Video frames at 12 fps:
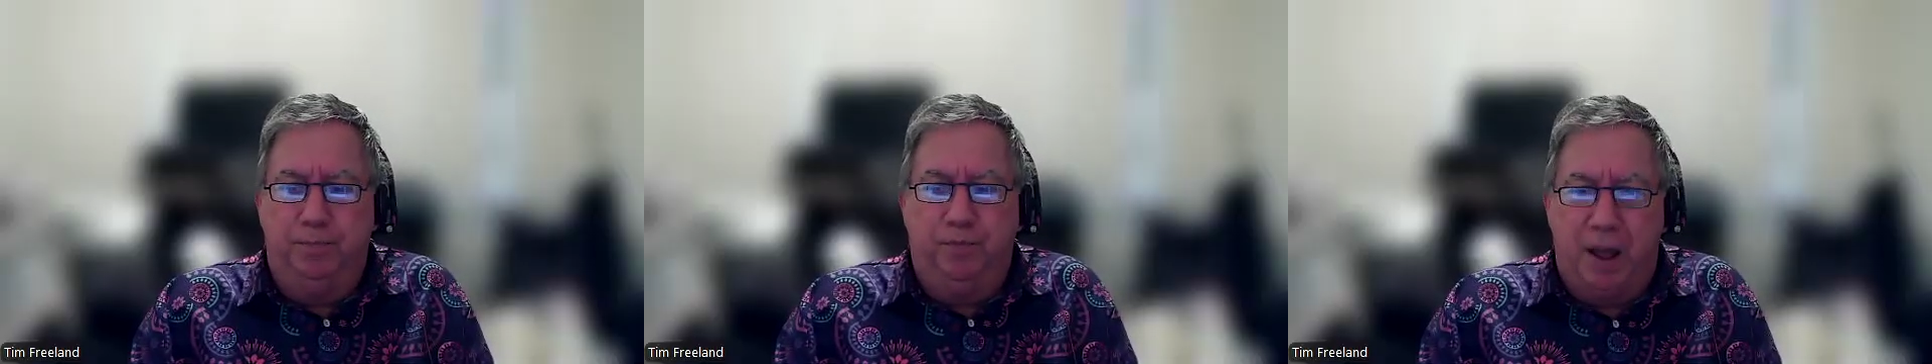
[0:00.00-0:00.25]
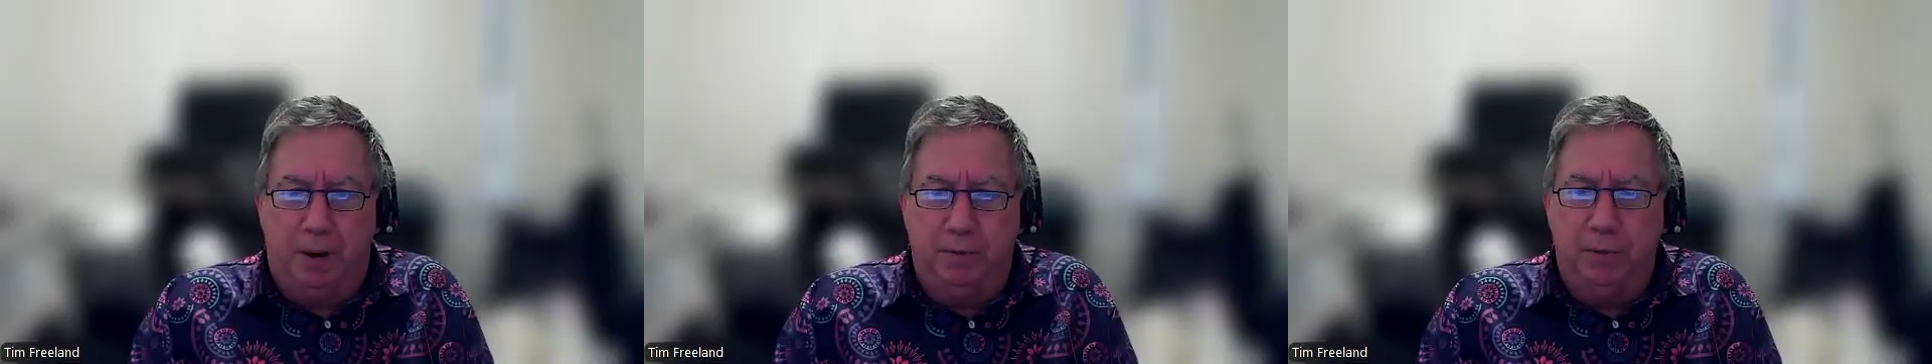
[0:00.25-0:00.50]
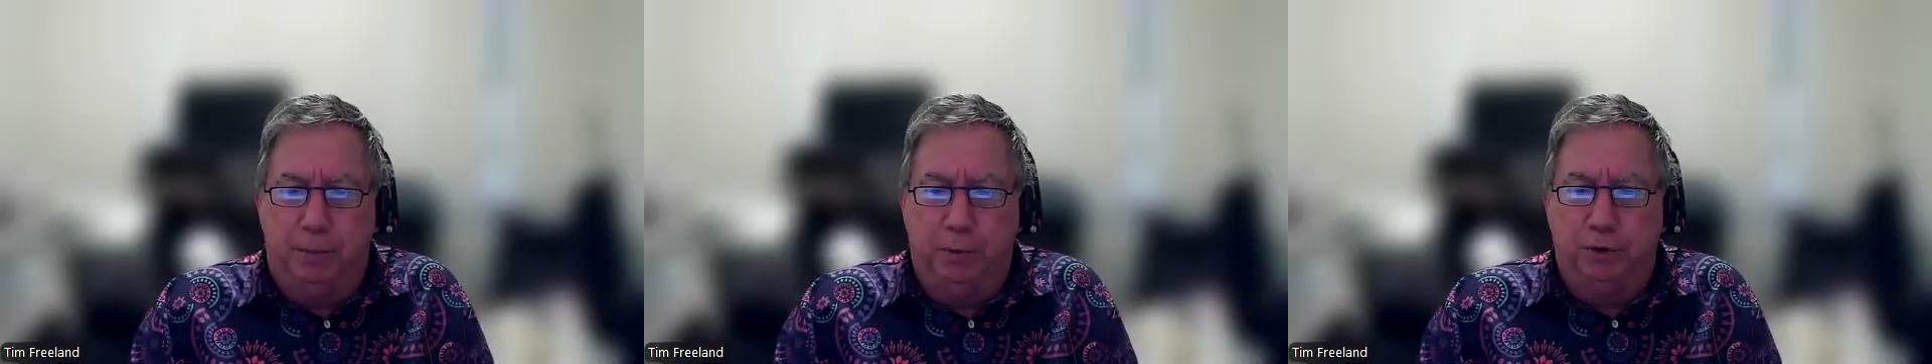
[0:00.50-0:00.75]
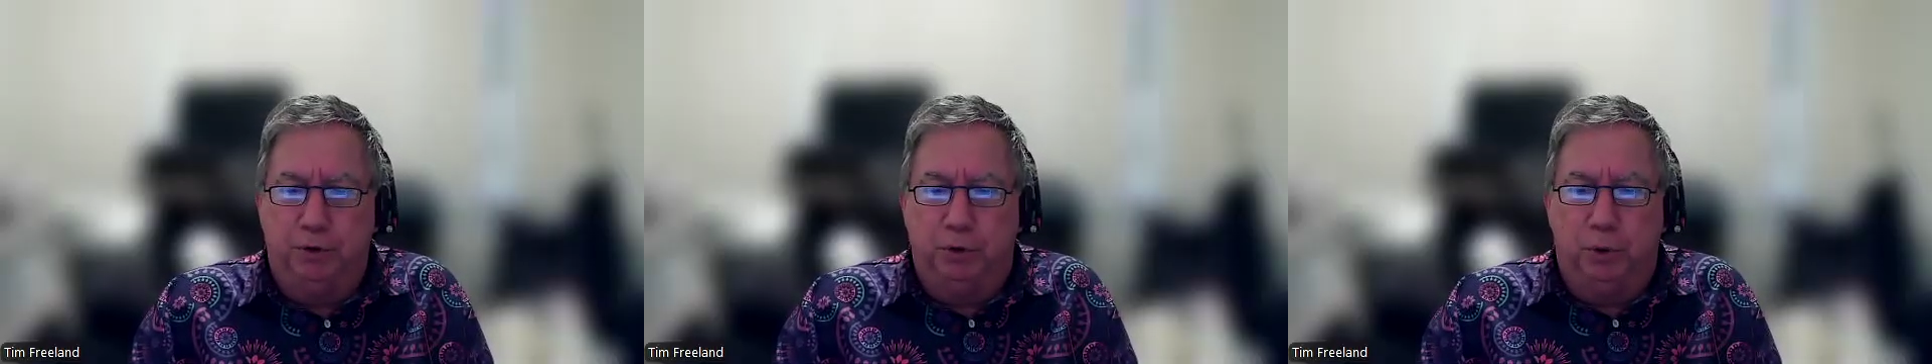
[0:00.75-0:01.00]
family
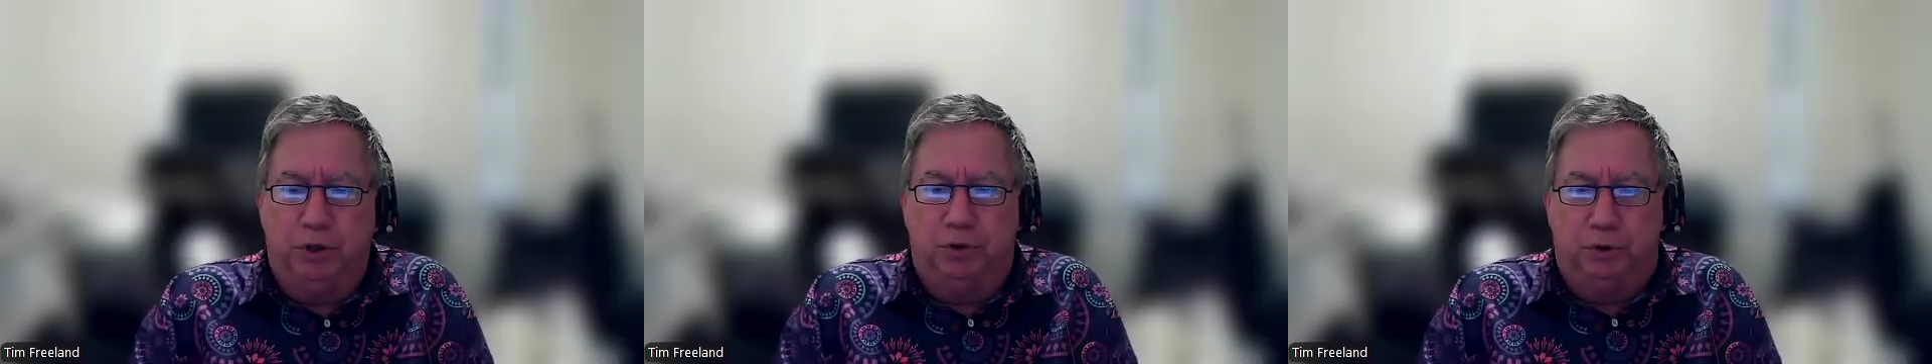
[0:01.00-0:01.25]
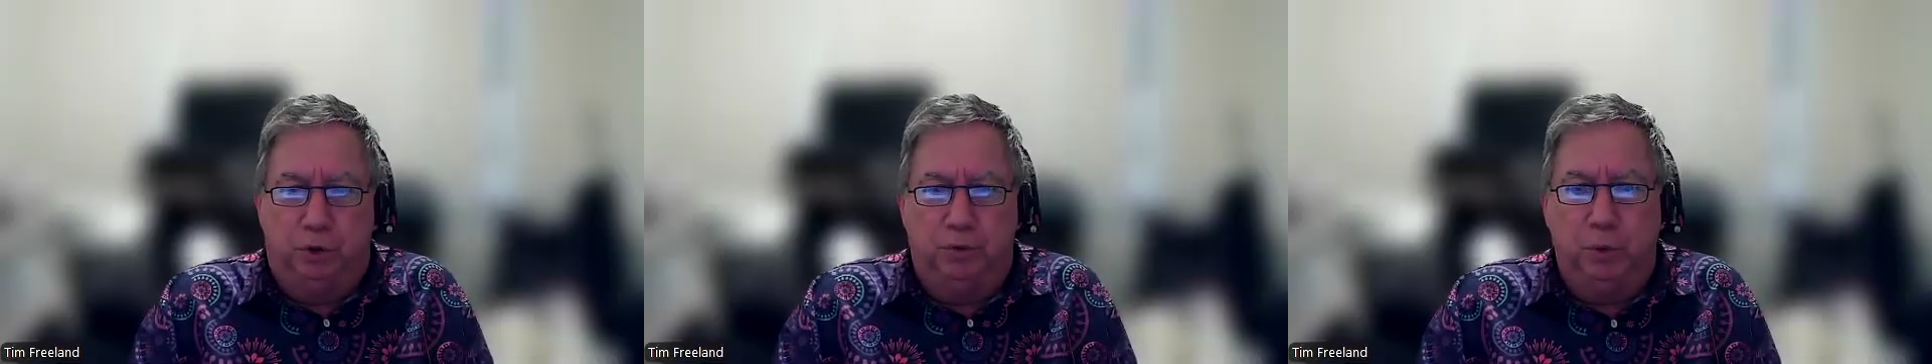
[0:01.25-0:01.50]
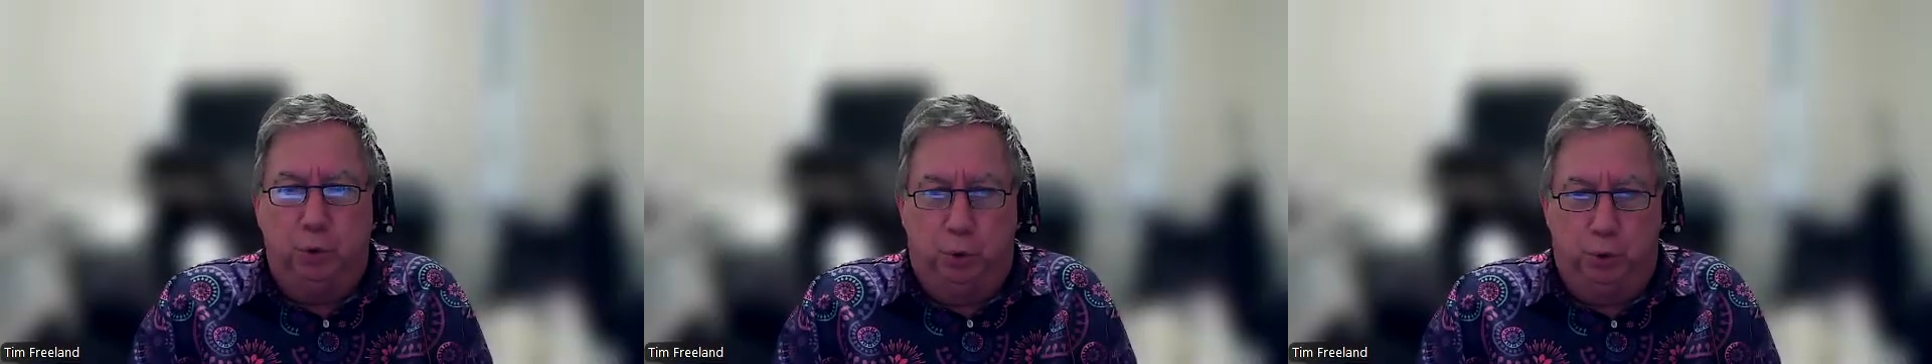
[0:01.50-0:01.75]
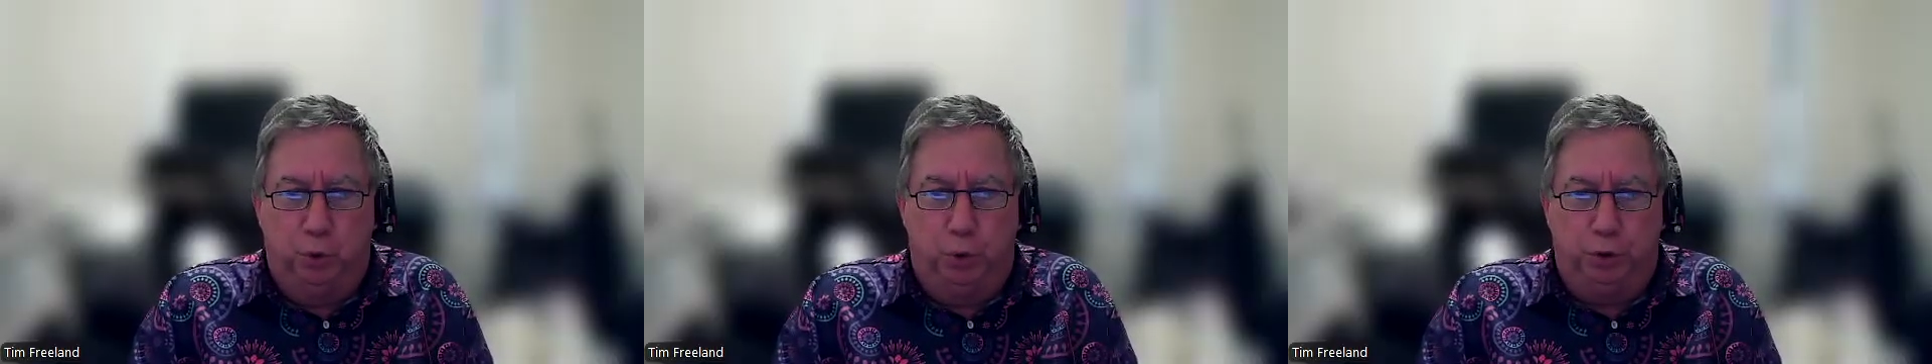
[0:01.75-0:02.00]
members who had served in
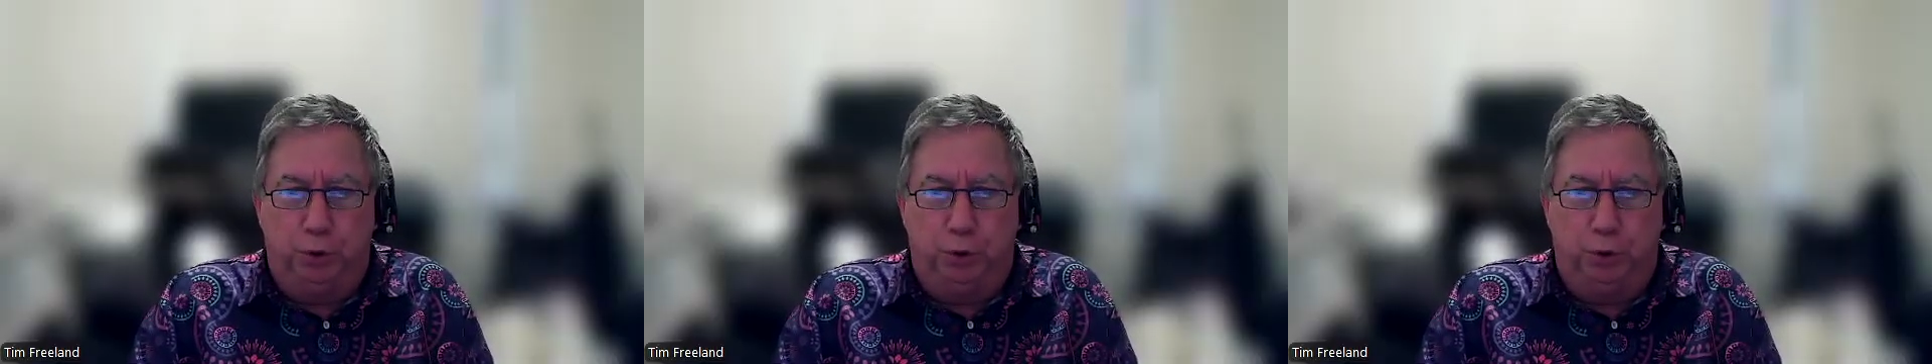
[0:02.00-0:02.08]
World War